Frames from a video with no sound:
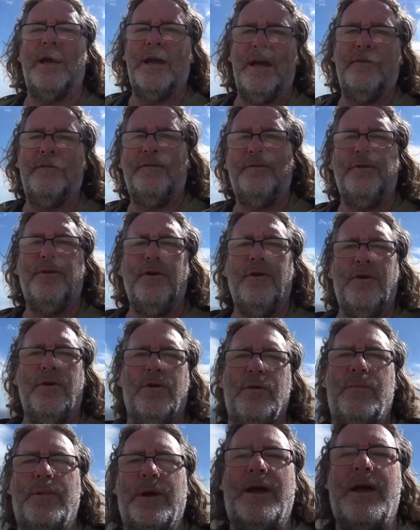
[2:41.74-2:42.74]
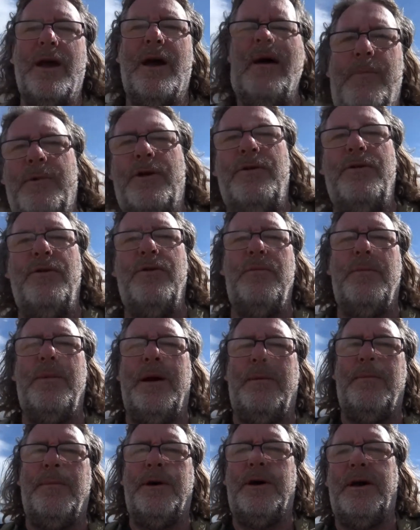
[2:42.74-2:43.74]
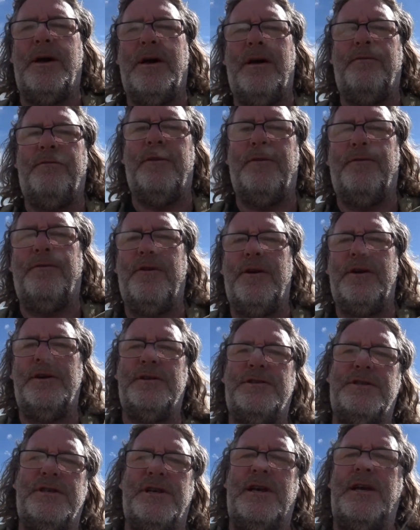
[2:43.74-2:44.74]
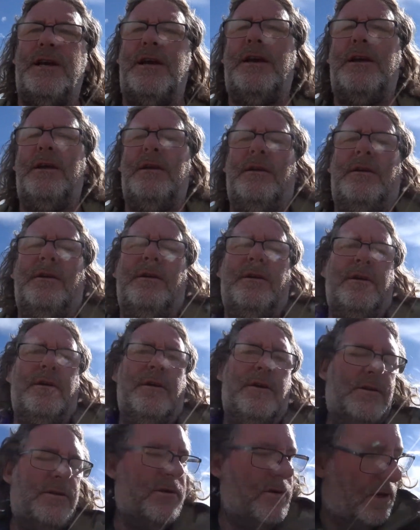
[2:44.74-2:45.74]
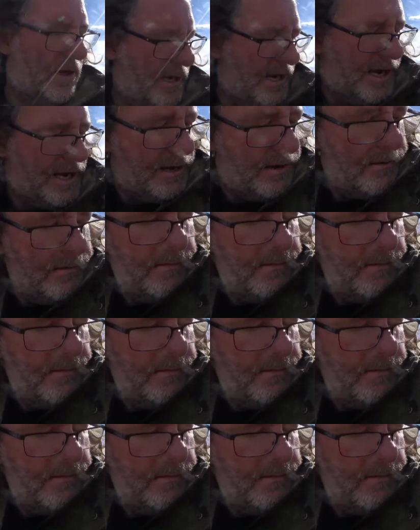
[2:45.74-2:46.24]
if you become a new member for the first year, you get